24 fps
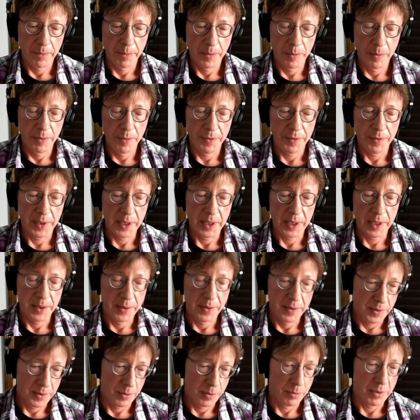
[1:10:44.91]
fit
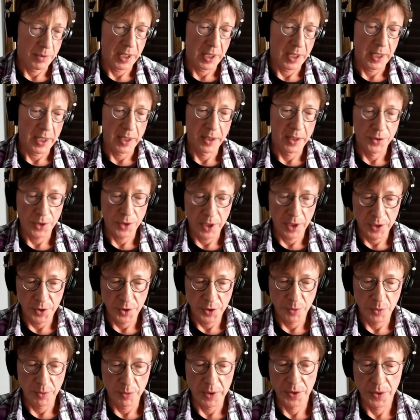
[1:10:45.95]
to make
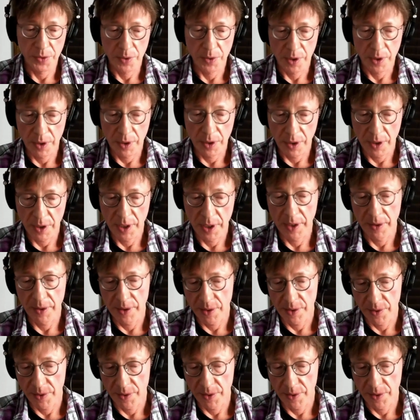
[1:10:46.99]
judgments regarding their